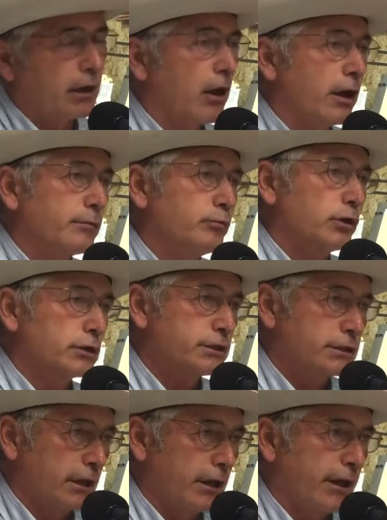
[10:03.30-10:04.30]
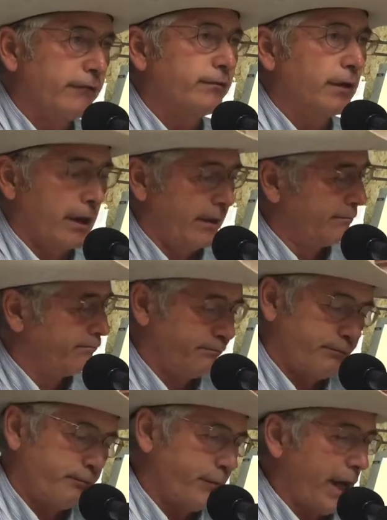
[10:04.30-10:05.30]
a lot of books, and I
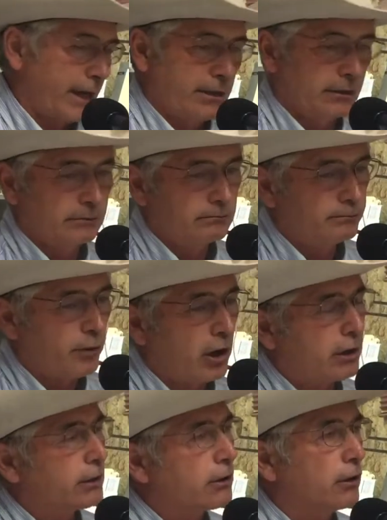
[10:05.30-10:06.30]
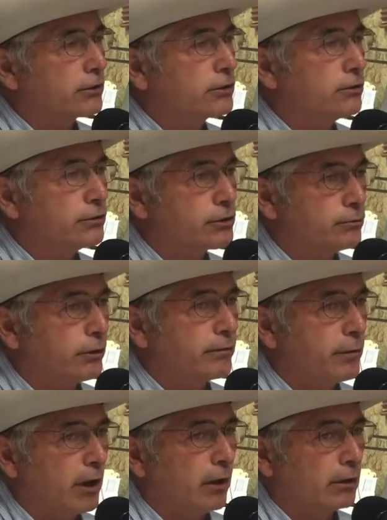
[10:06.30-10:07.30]
back a pocket Constitution with
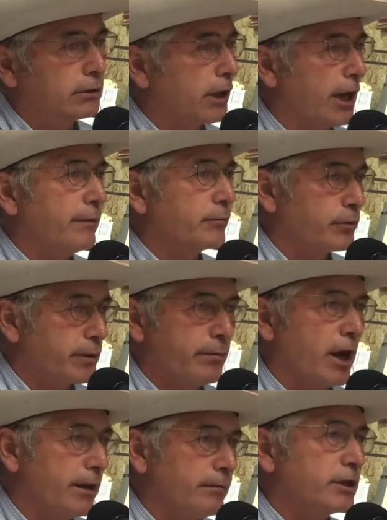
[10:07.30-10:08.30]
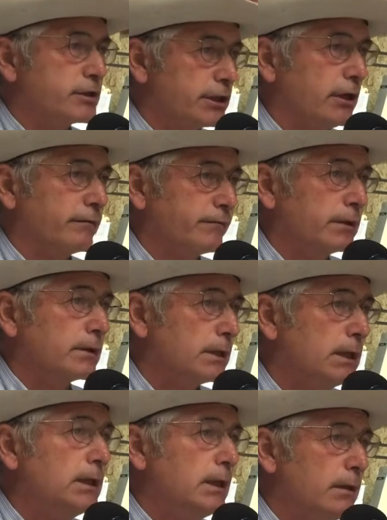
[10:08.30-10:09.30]
me all the time to remind myself that
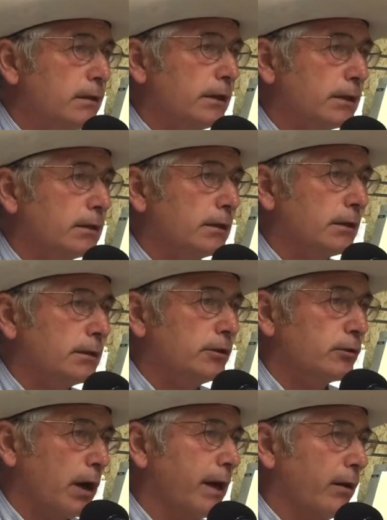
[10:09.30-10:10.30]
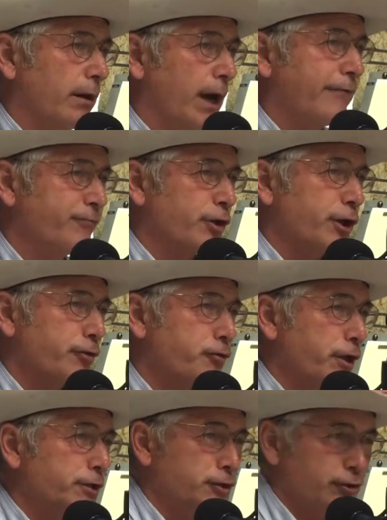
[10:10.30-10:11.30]
you know, I forget
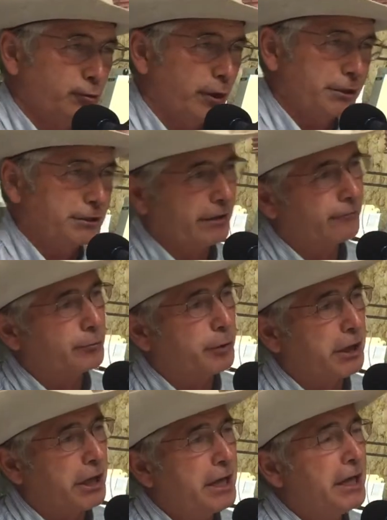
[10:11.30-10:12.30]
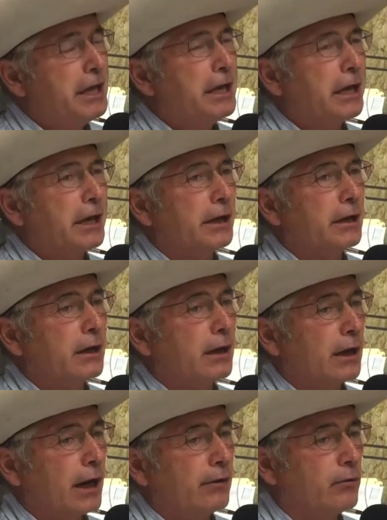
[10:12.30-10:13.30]
things as well as everybody, and
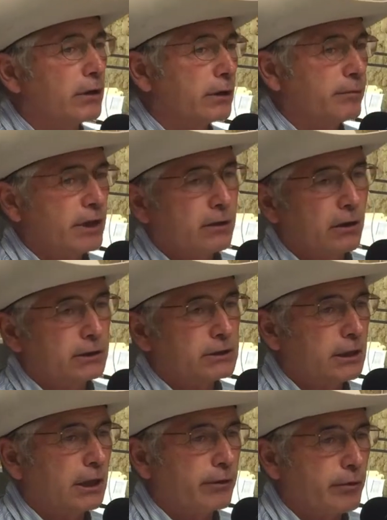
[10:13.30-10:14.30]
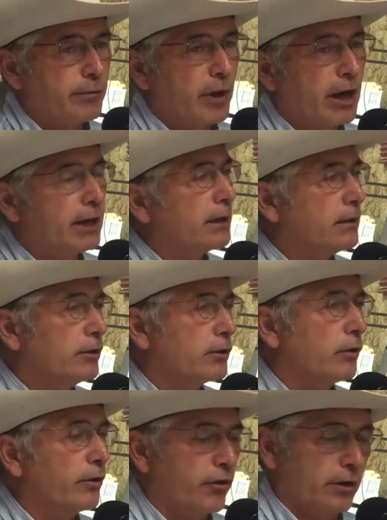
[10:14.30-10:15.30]
I want to be constantly reminded. You
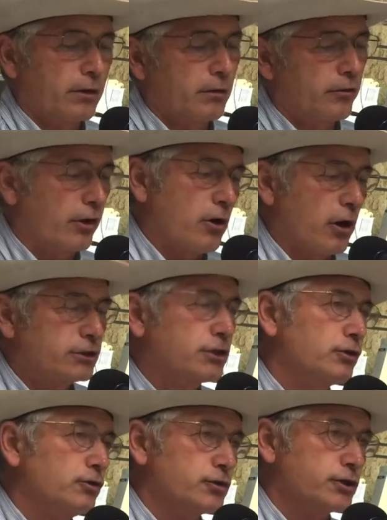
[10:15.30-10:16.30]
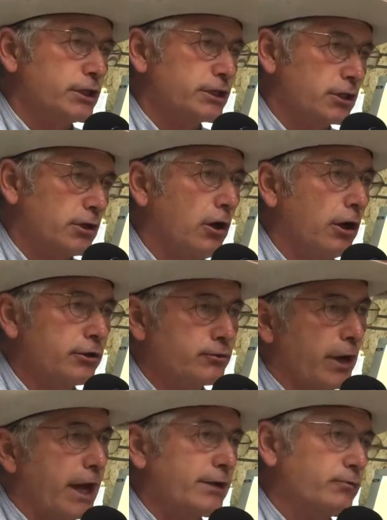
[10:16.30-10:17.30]
know, the Constitution is a
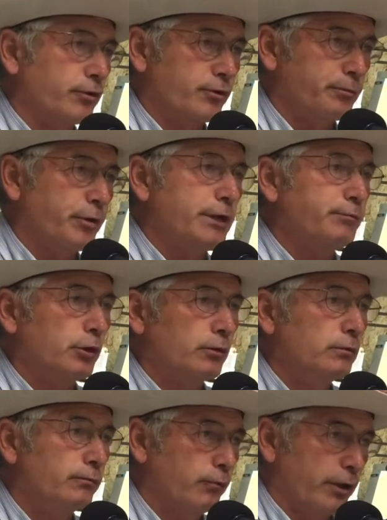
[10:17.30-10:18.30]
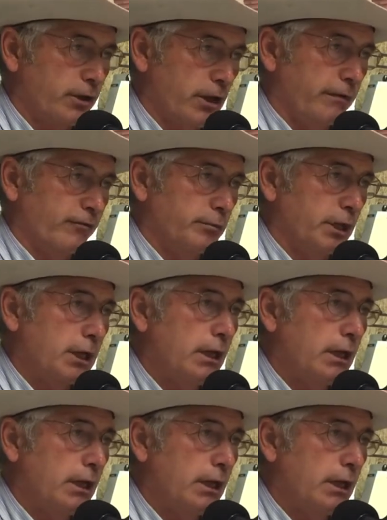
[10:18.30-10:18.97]
contract with the people with government,